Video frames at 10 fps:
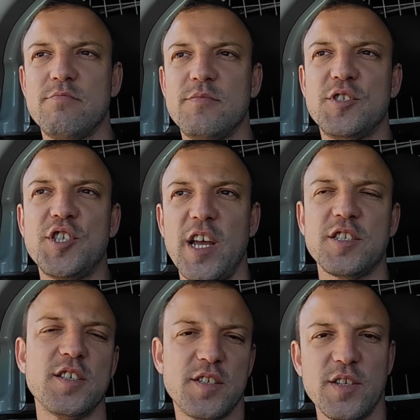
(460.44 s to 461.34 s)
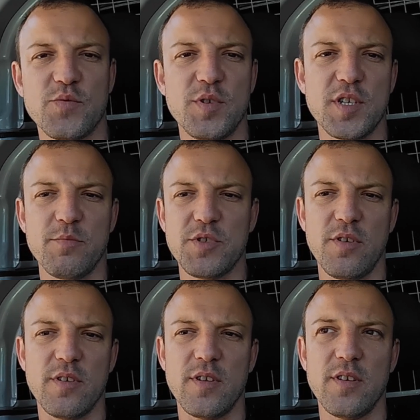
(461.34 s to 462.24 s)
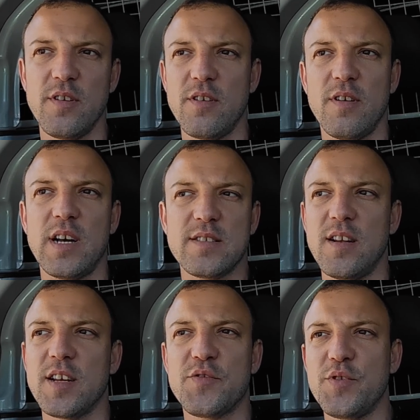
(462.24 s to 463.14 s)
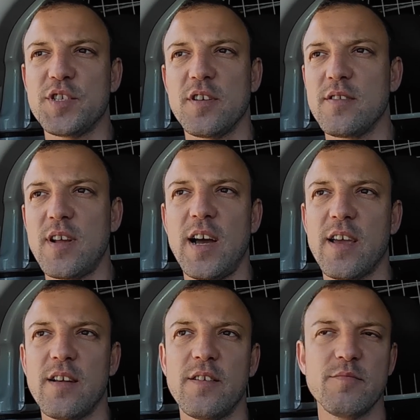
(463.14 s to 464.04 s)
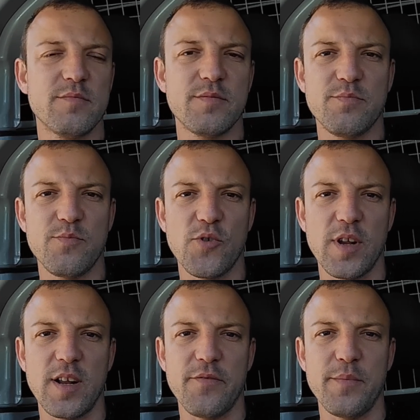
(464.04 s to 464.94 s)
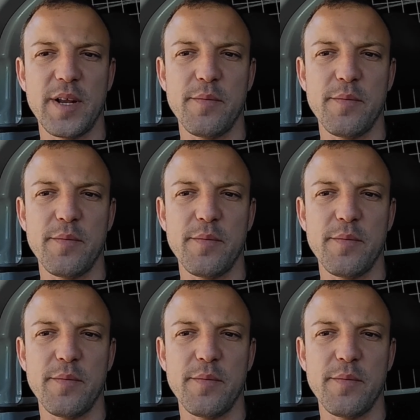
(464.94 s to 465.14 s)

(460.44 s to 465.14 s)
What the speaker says: change the things which I'm doing. You know, as an electrician, I can earn more than enough money.